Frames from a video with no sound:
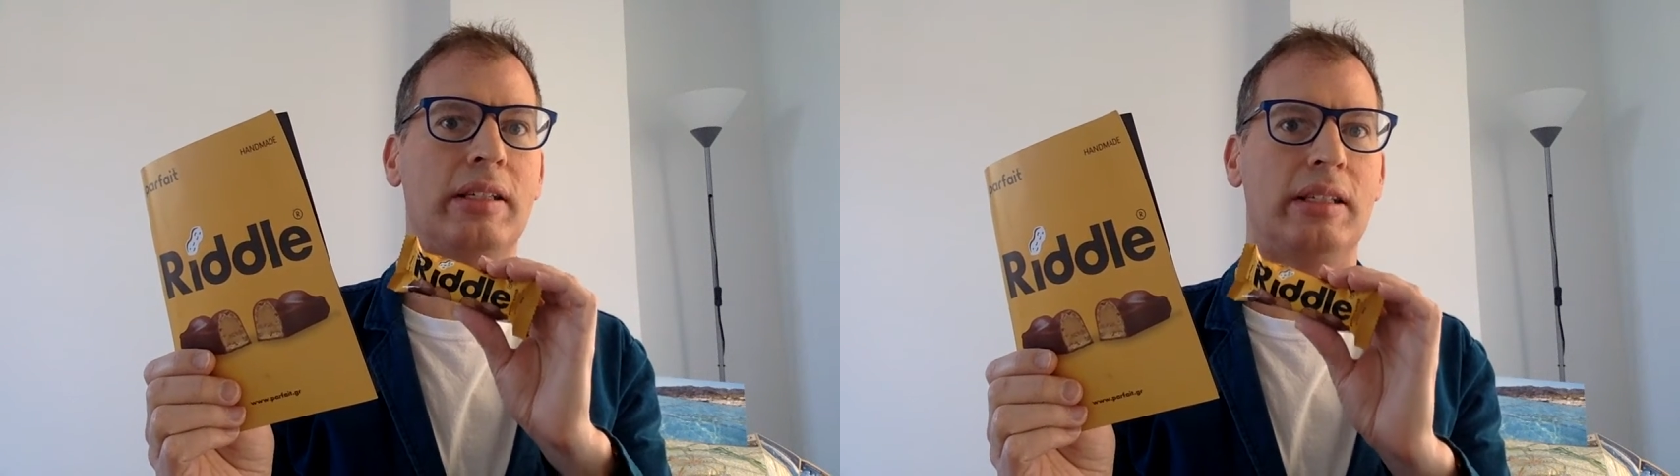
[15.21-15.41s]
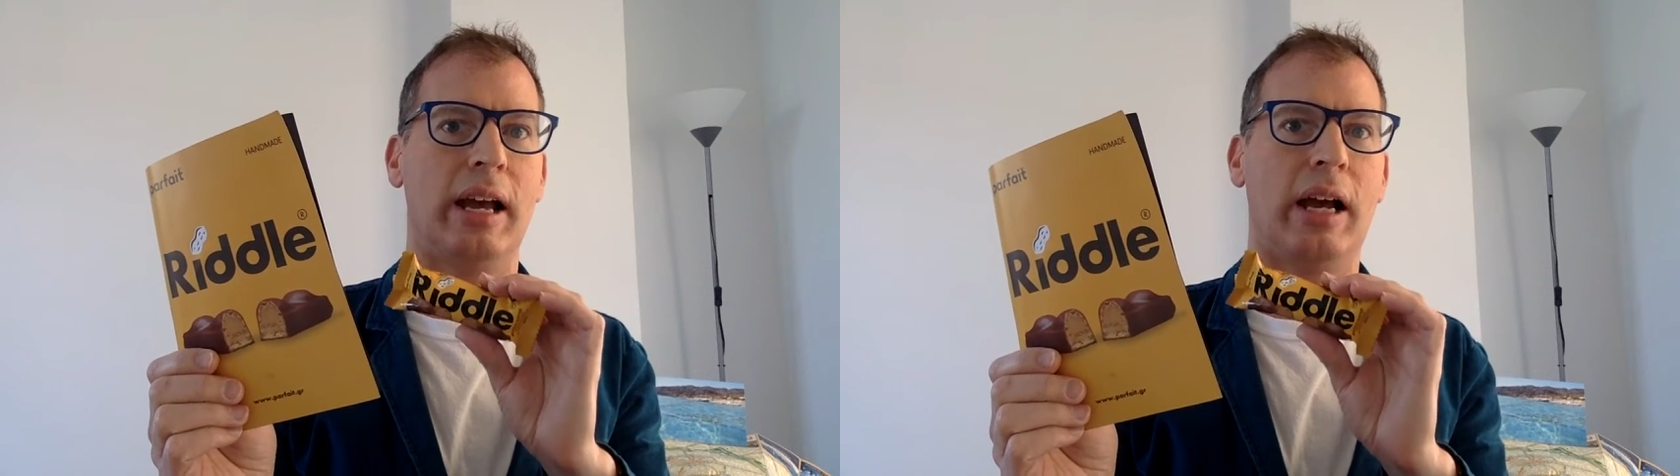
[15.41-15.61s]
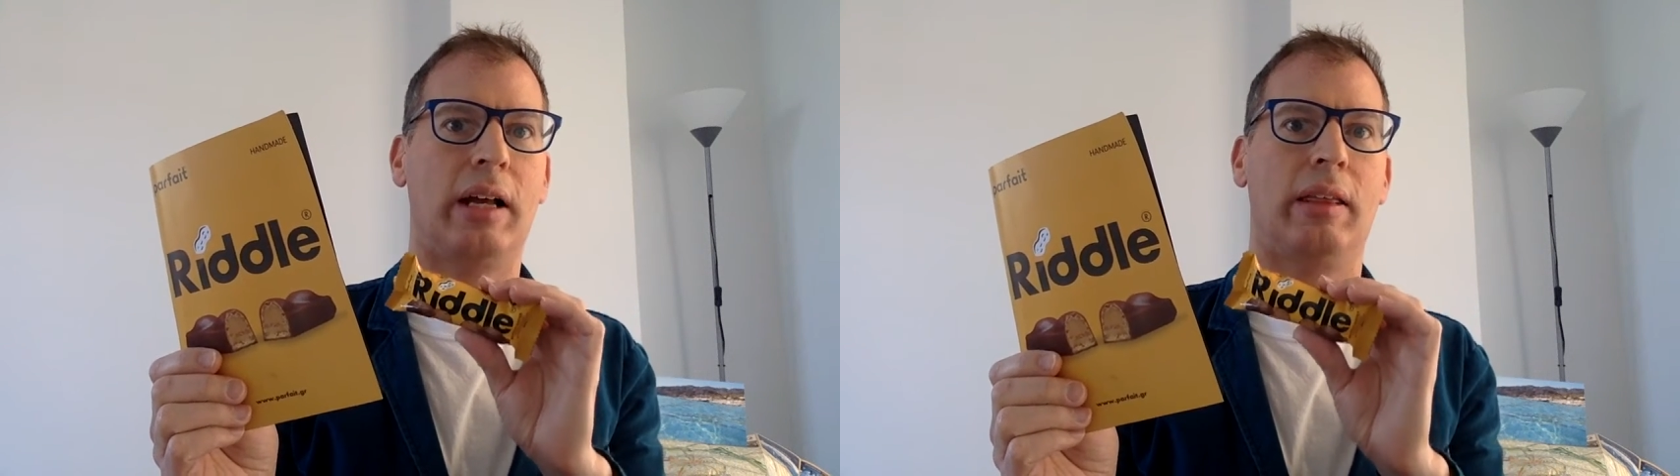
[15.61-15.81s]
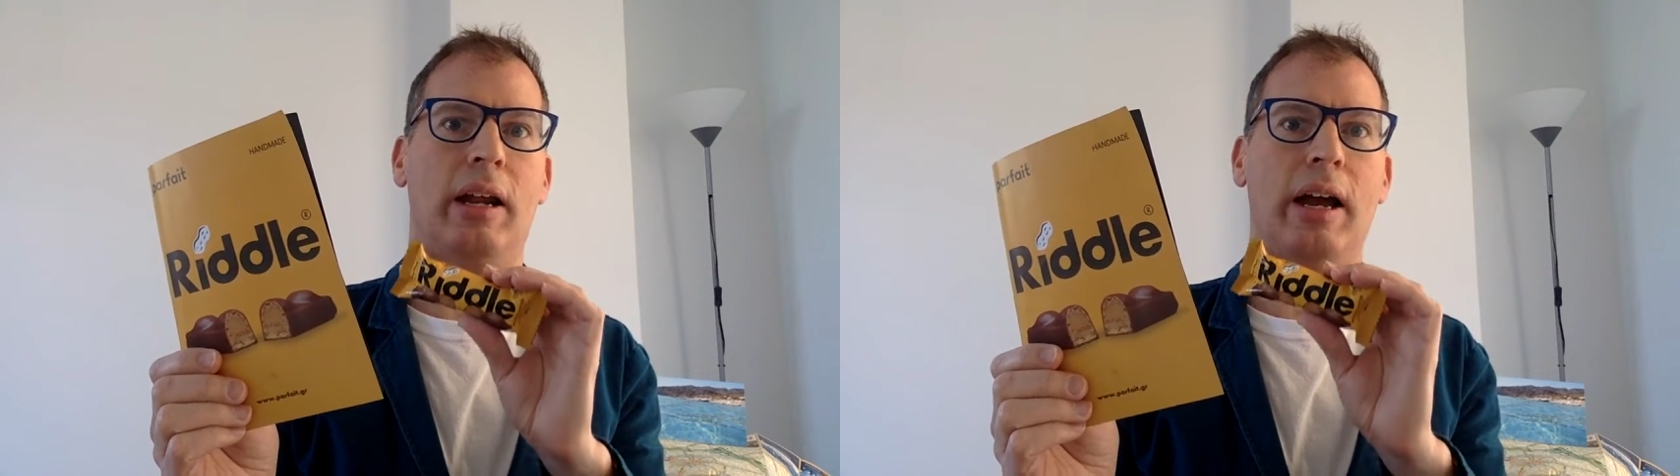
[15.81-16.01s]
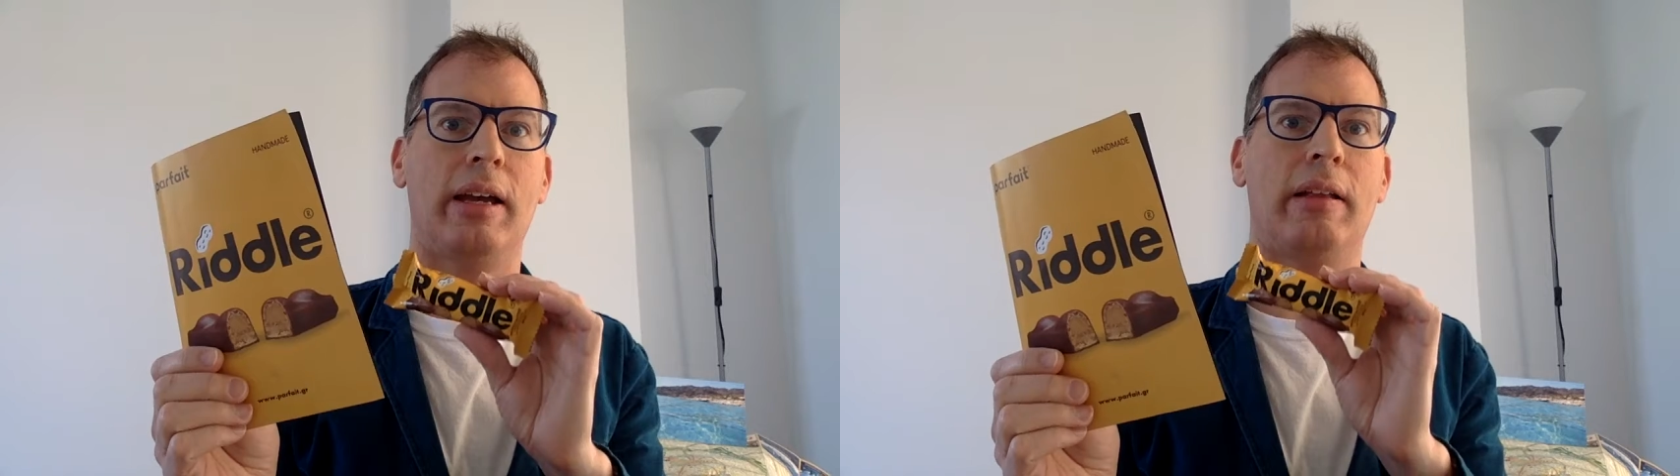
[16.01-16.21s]
snack
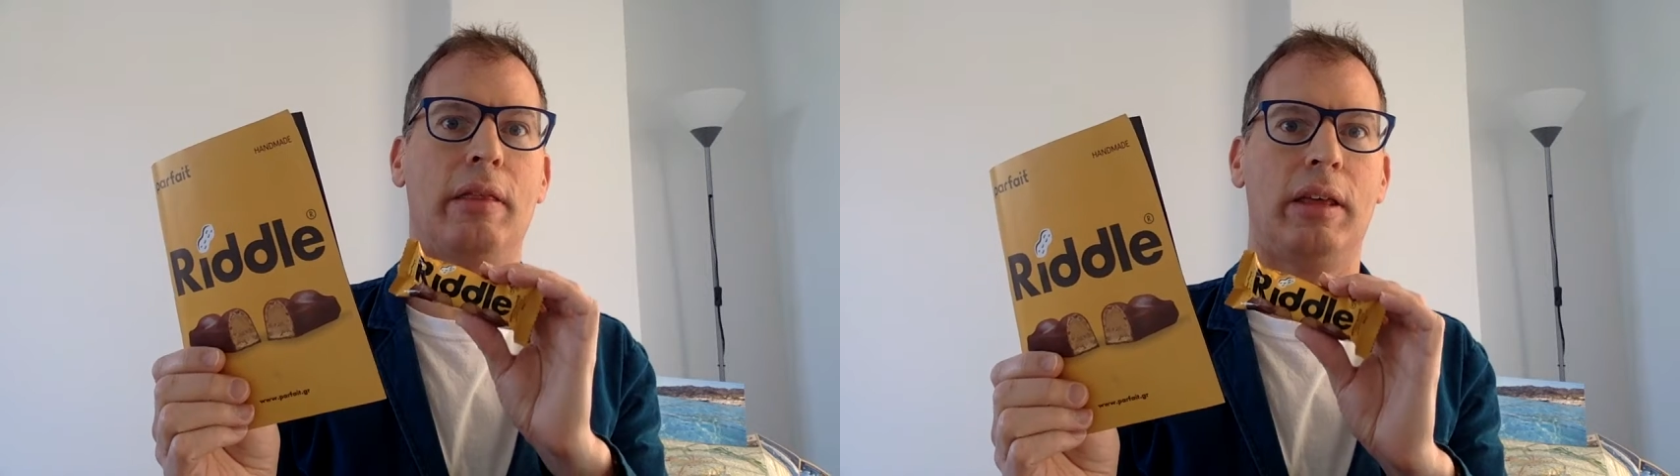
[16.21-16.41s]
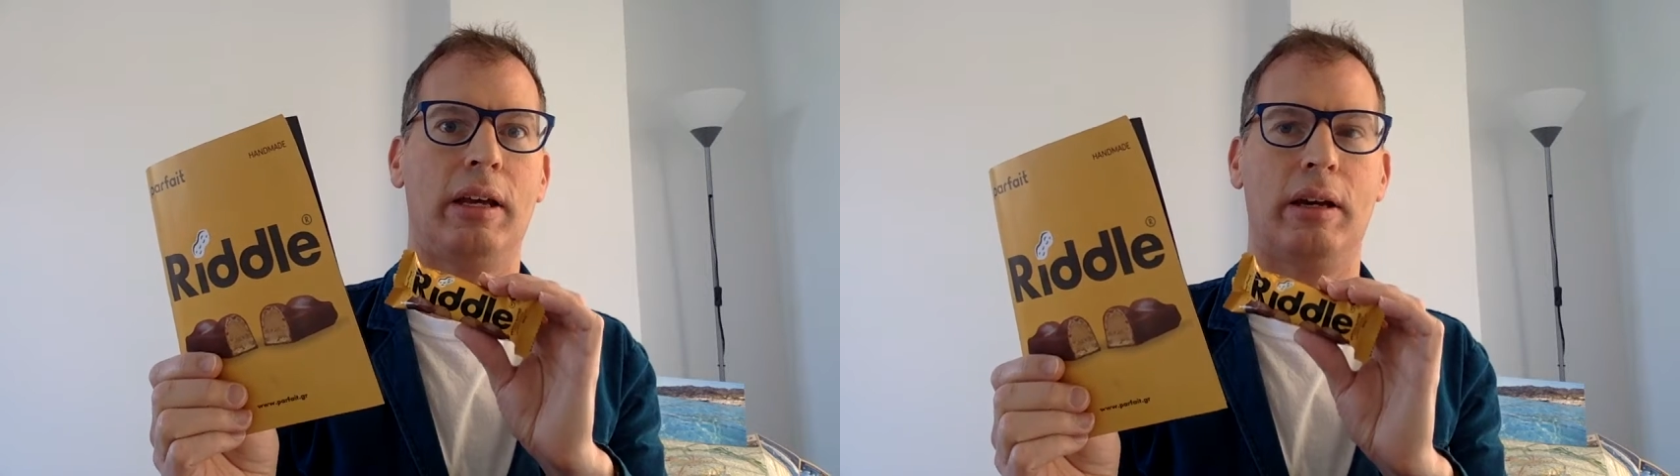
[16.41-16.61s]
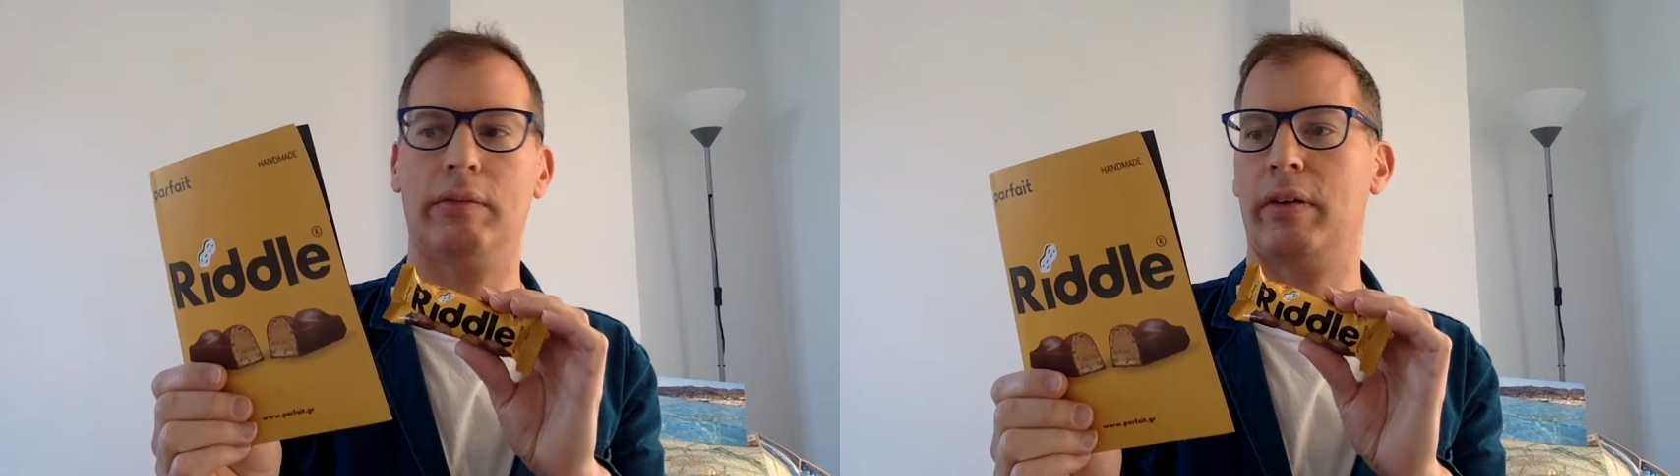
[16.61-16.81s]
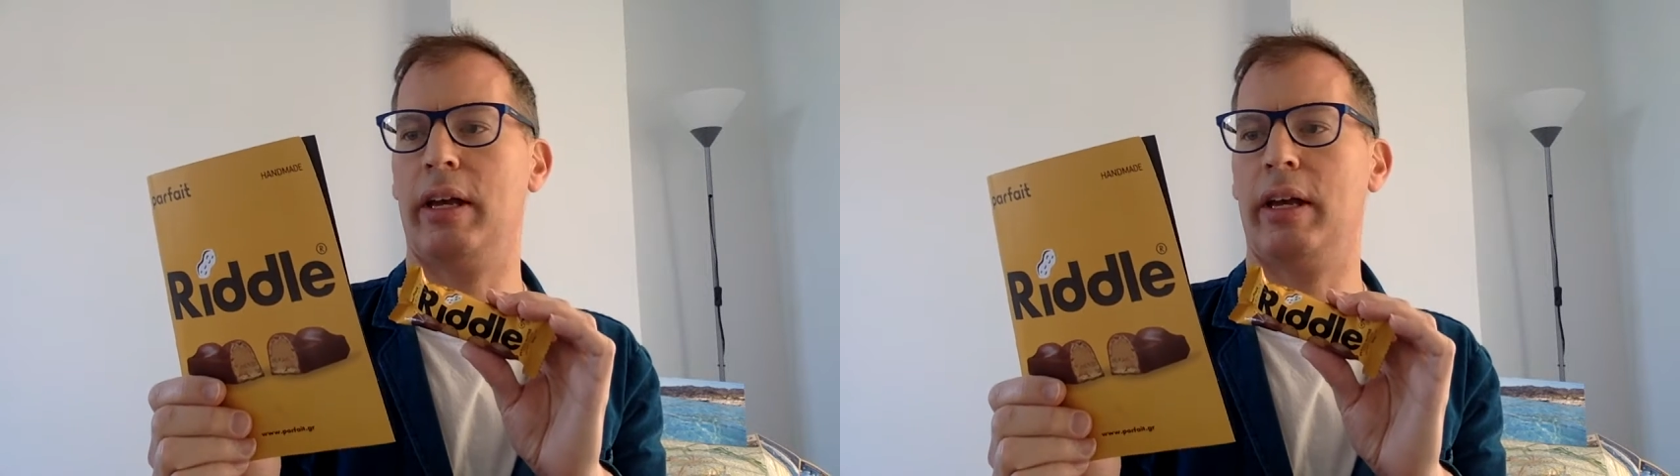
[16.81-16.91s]
that I can think of.